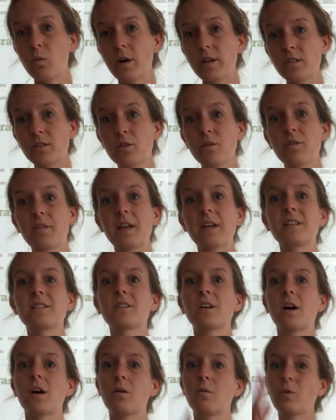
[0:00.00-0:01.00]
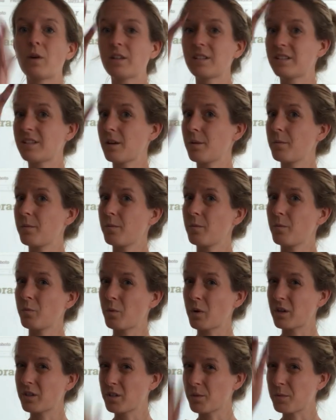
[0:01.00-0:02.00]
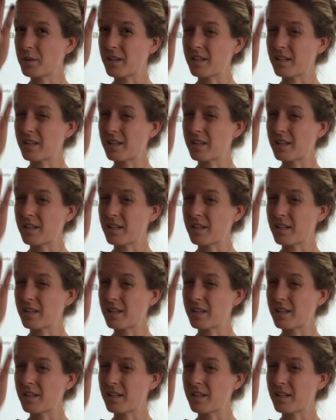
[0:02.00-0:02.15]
What are some